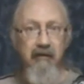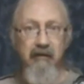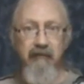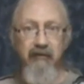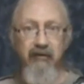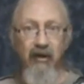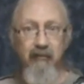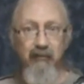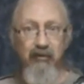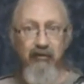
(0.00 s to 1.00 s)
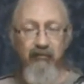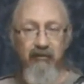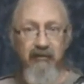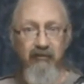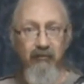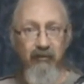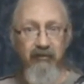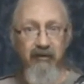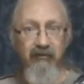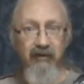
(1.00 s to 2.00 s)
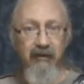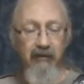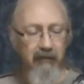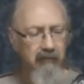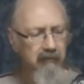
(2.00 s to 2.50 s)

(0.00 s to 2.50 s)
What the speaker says: If you don't mute the string, this is what it's going to sound like.